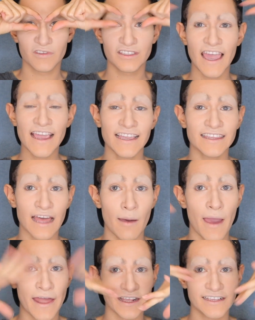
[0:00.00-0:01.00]
taking
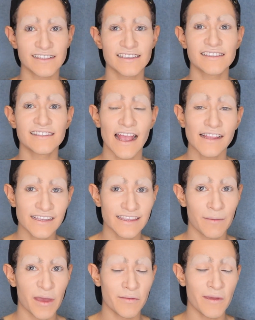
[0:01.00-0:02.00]
them and extending
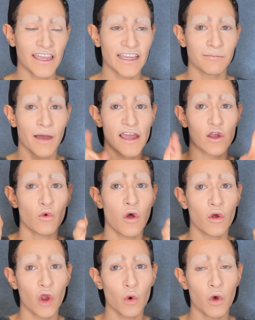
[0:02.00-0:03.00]
them and making my
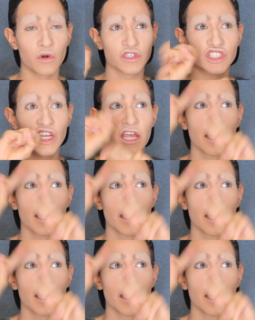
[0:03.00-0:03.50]
quote unquote